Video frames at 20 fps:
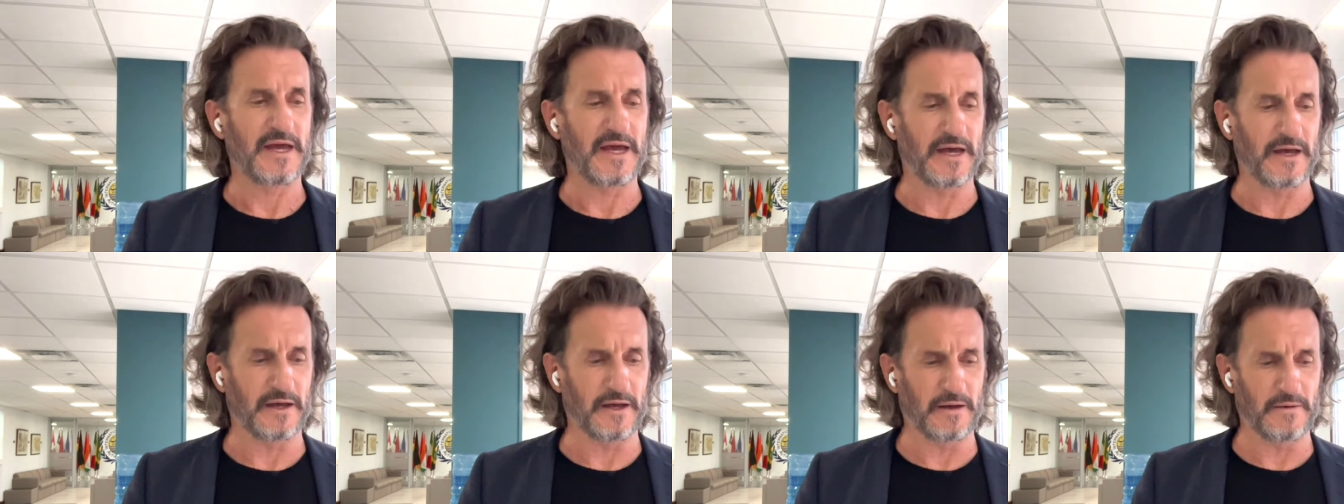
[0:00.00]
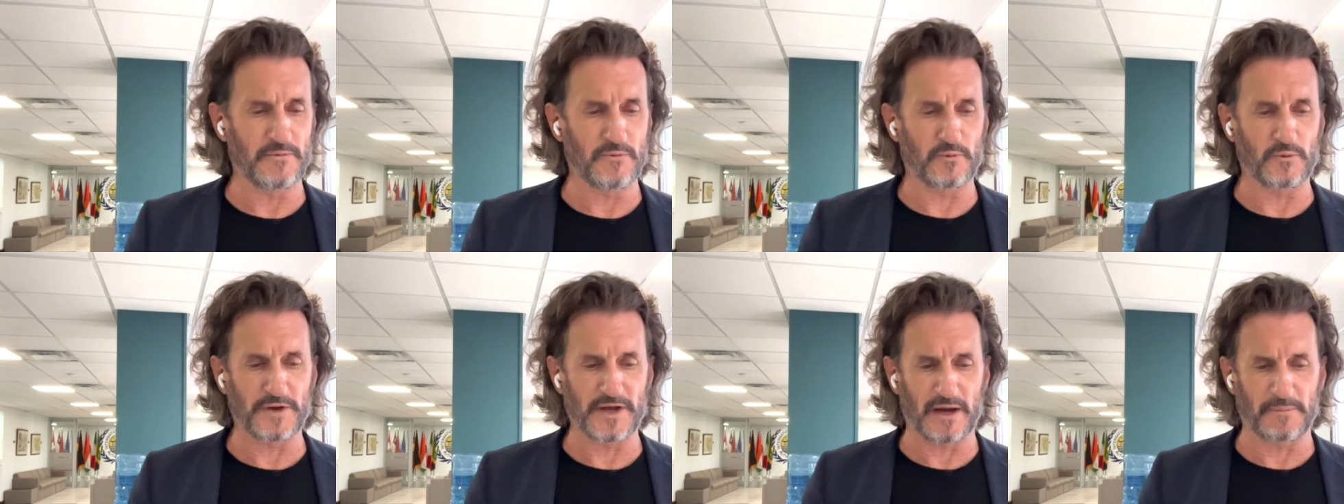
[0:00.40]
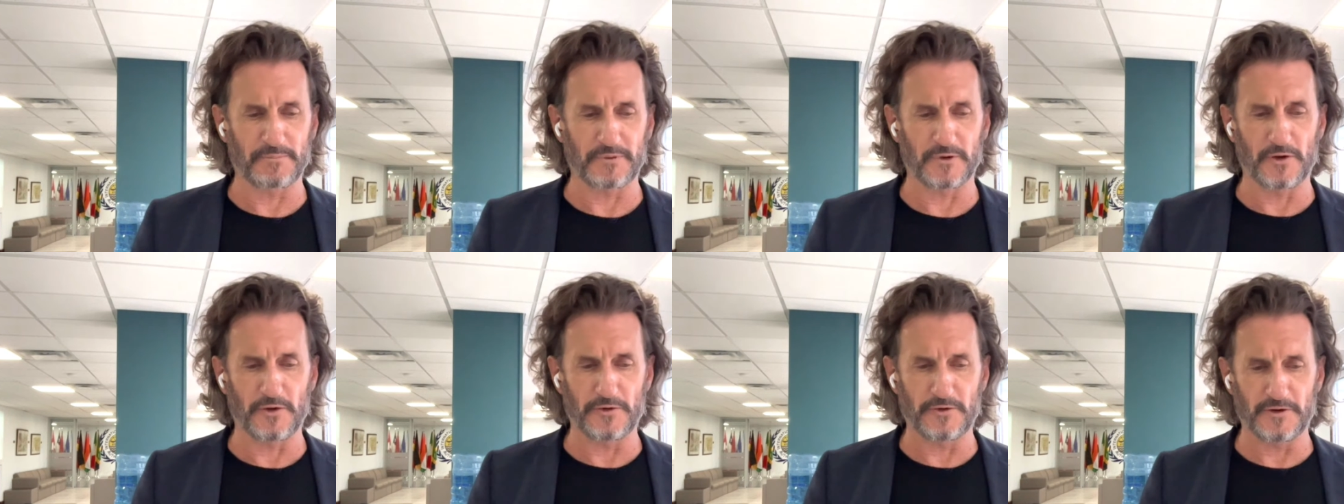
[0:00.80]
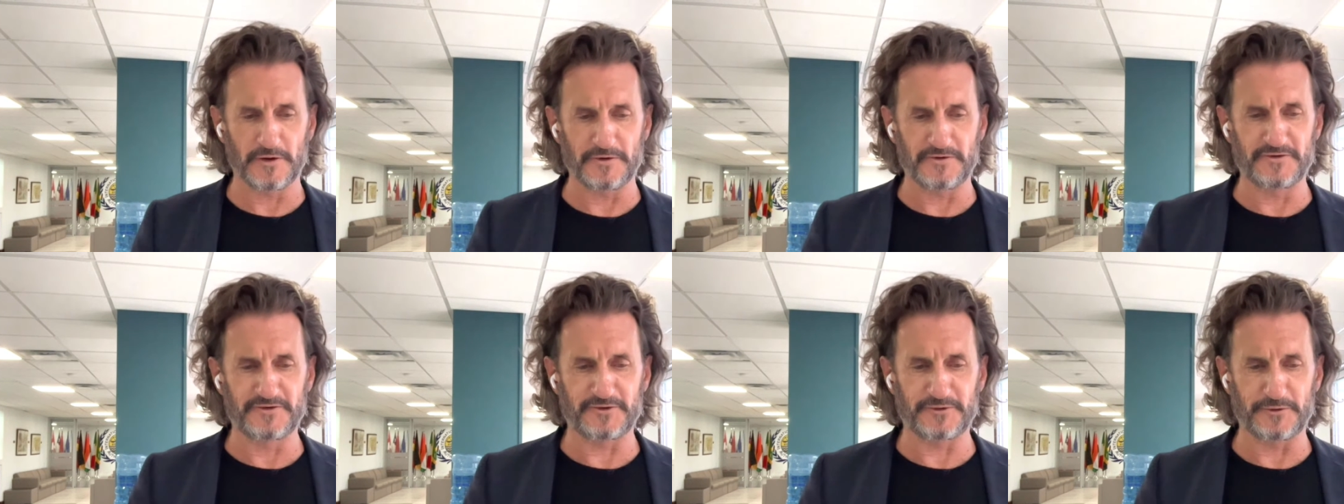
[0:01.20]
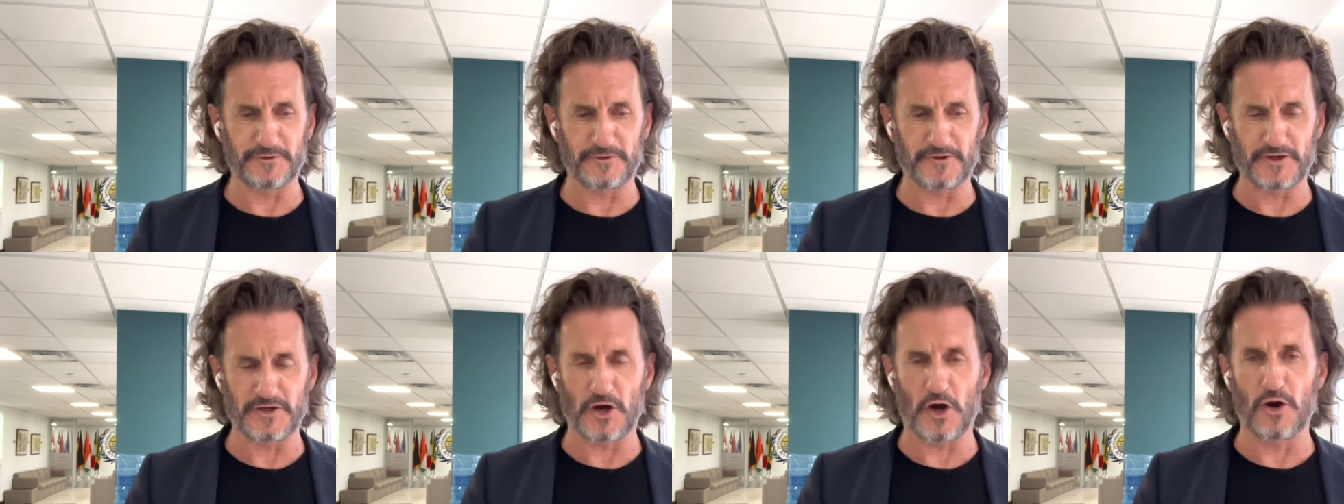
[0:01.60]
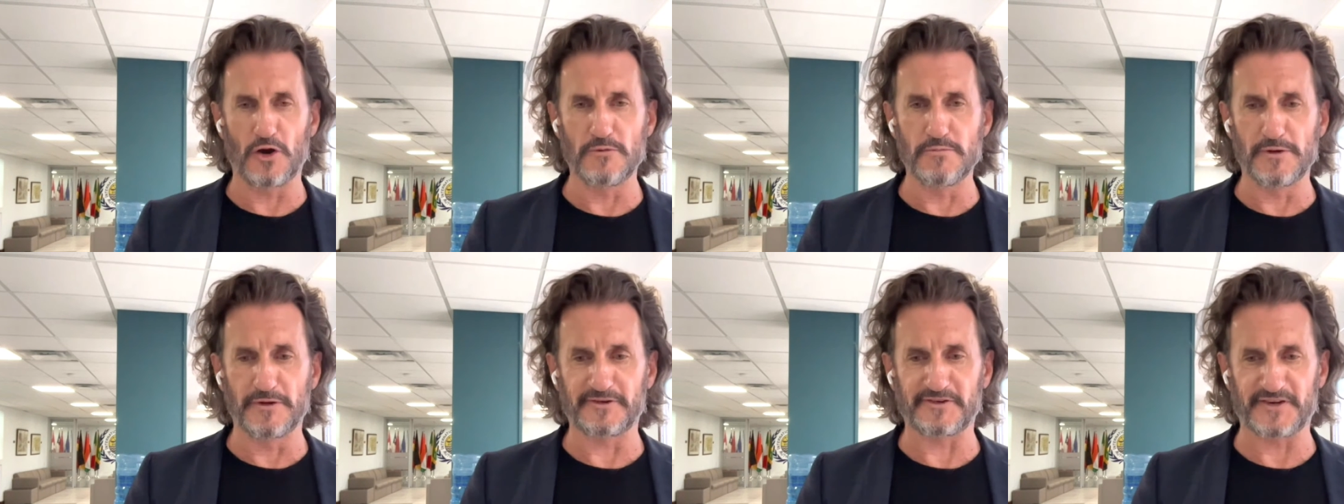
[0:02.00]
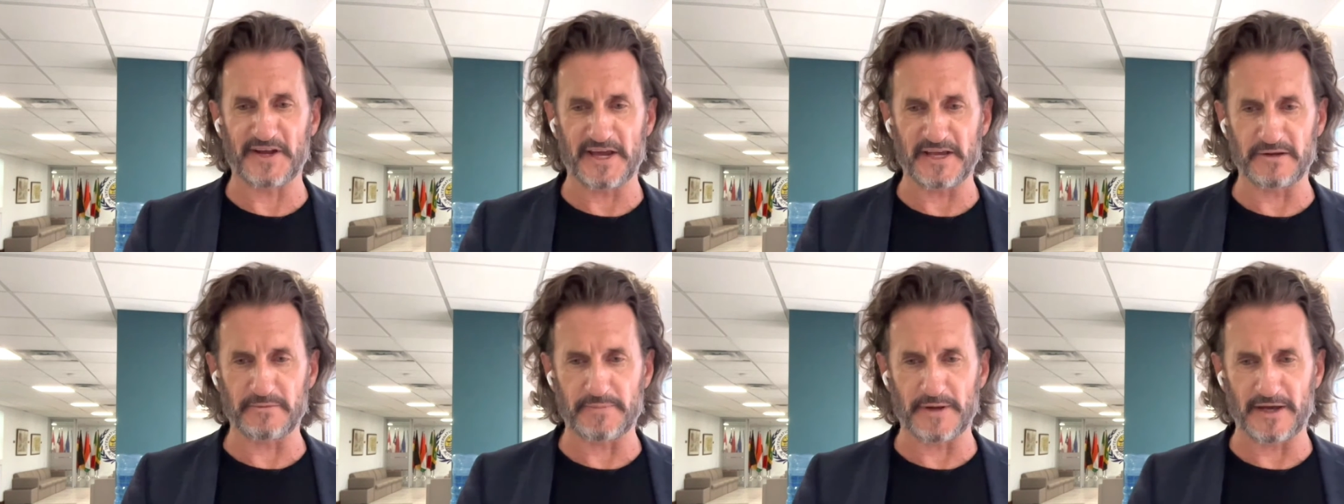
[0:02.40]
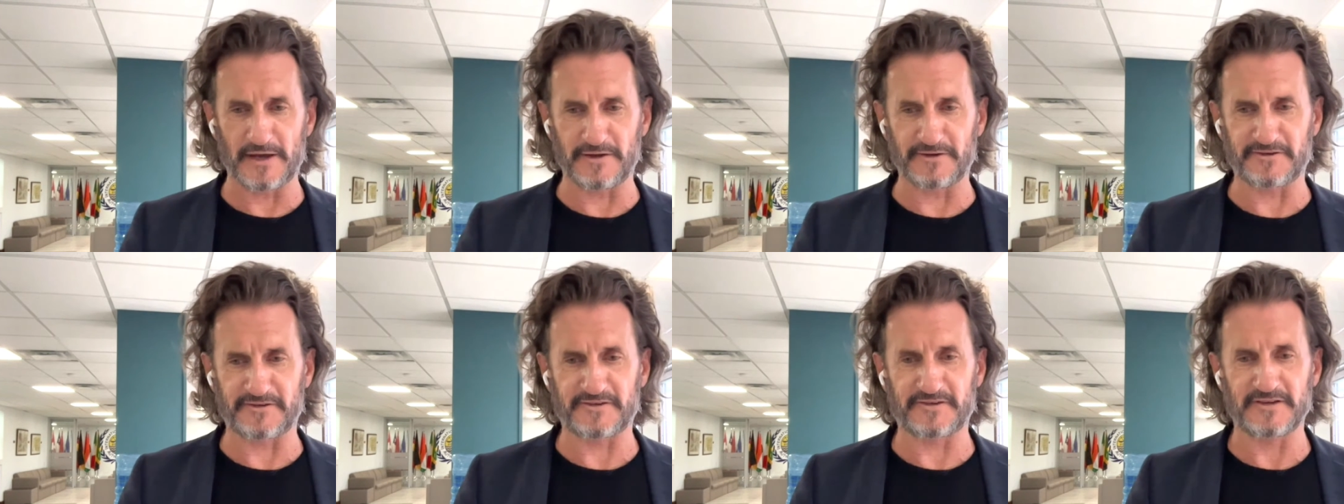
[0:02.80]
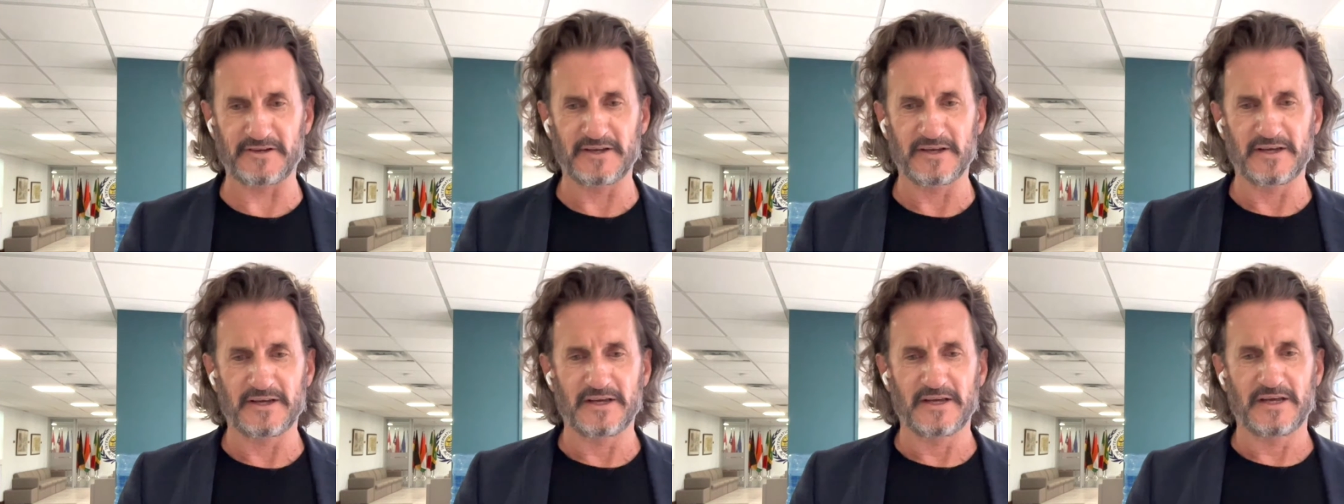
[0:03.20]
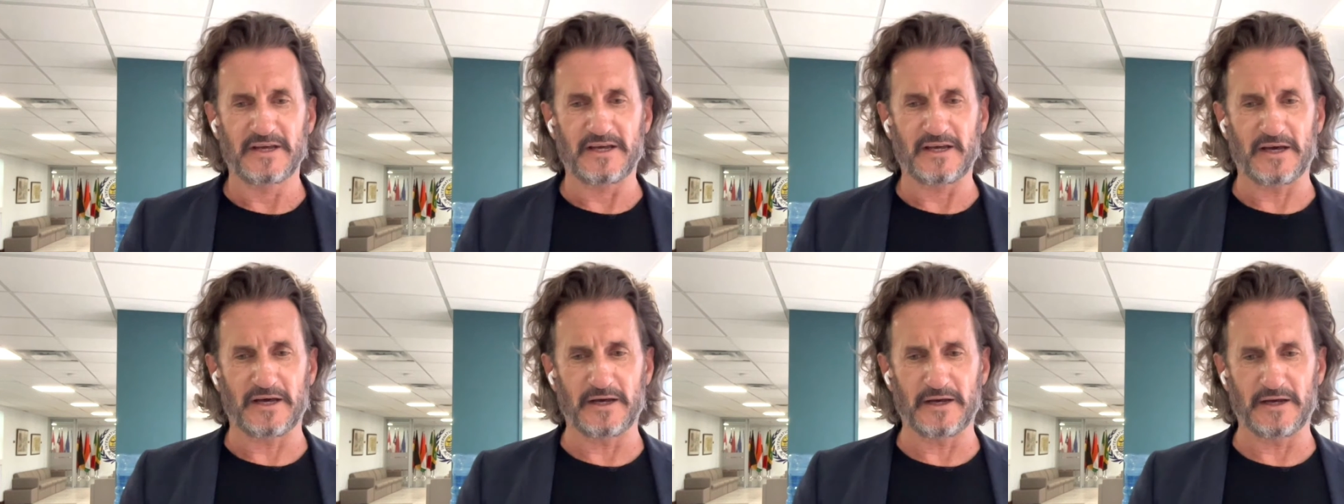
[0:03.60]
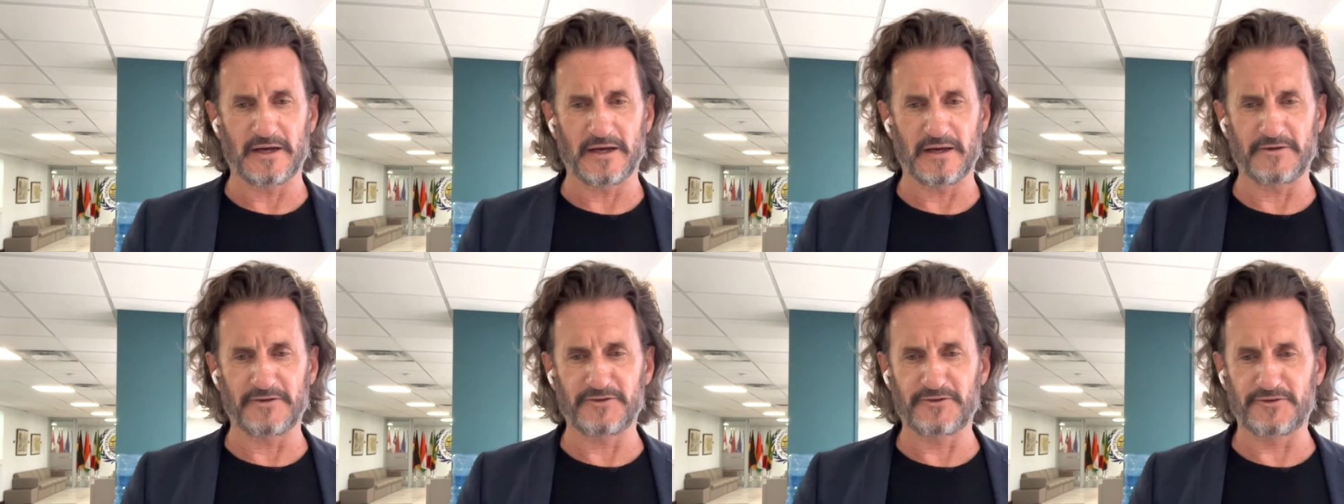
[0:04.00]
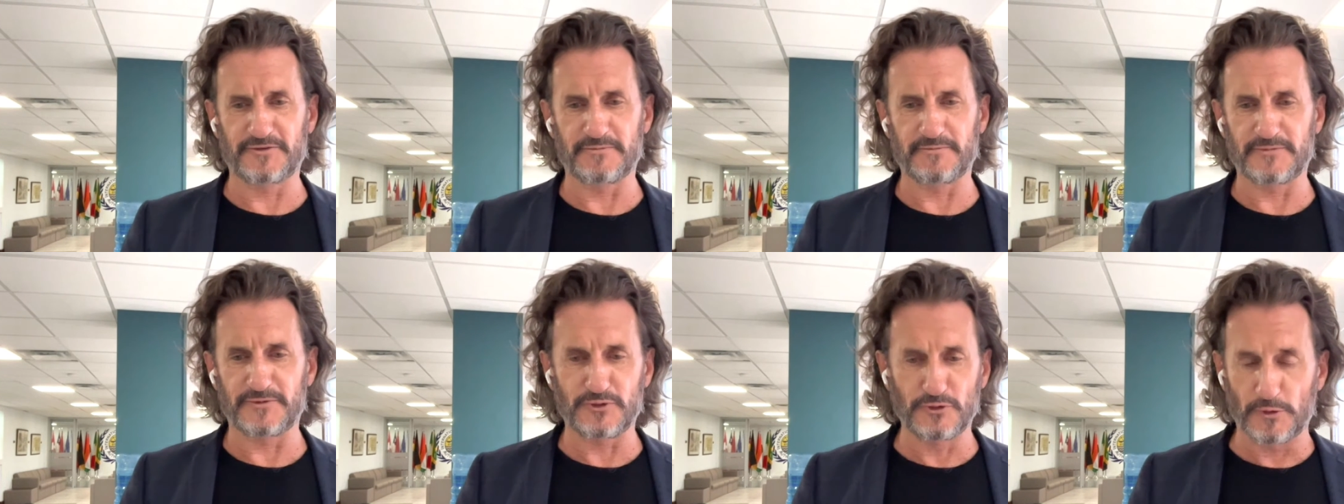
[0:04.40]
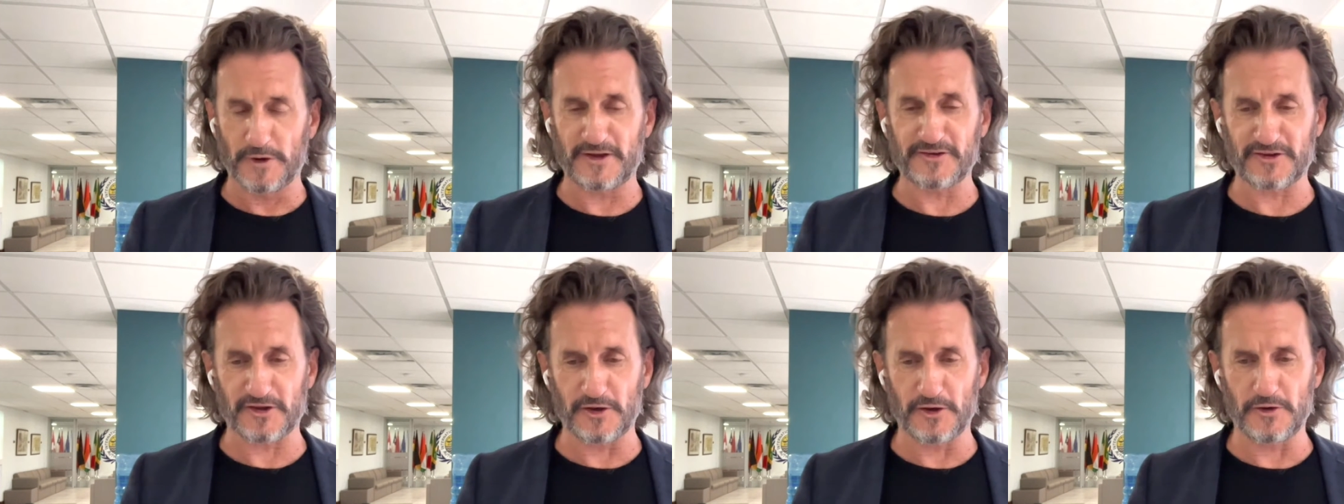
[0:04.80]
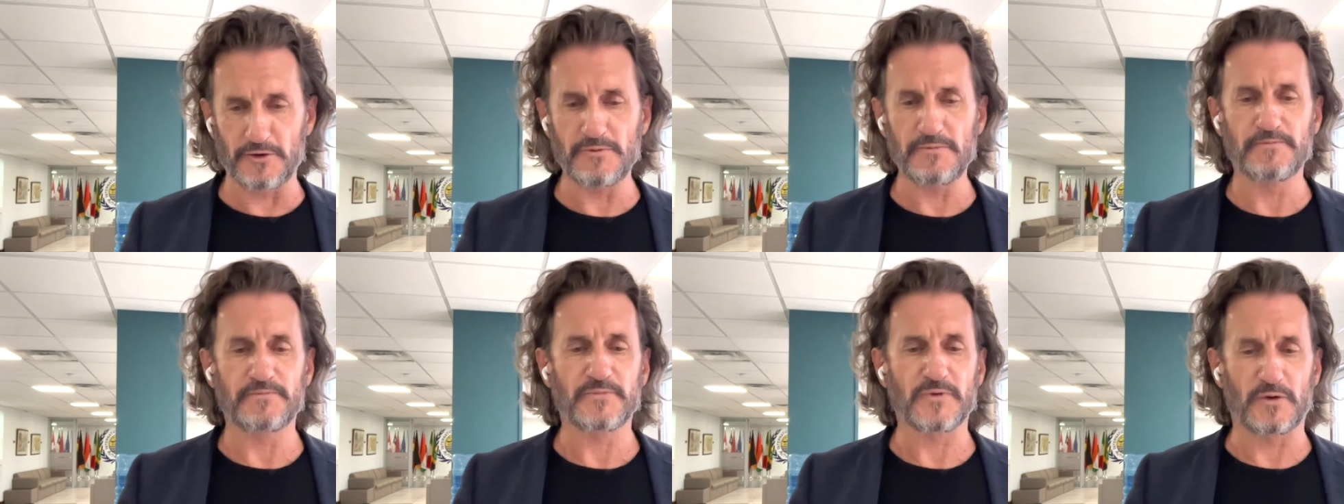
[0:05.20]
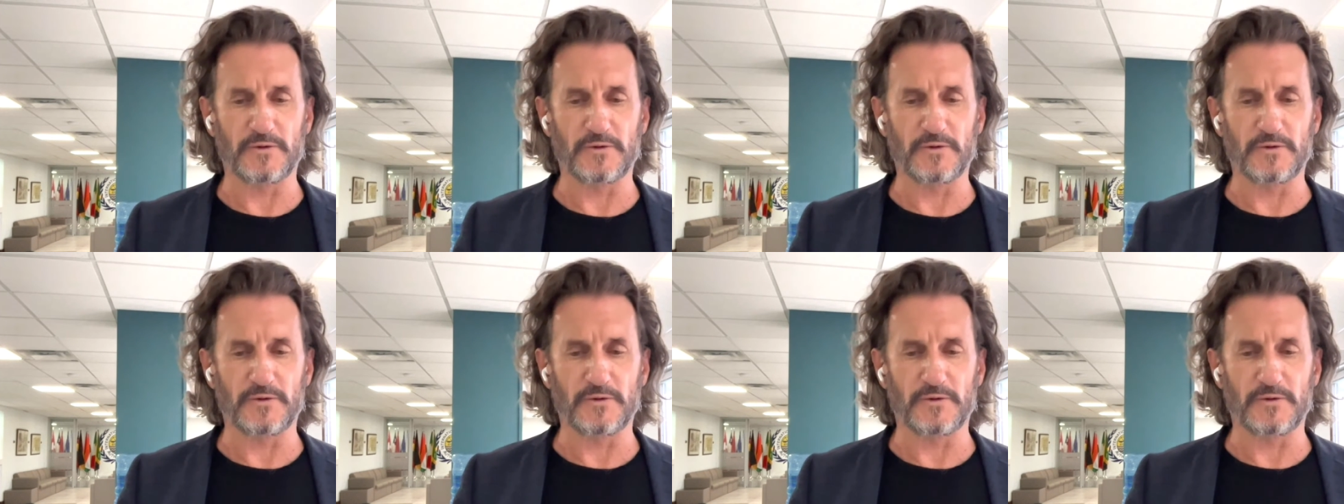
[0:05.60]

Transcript: We uploaded to the OBIS database 2 weeks ago.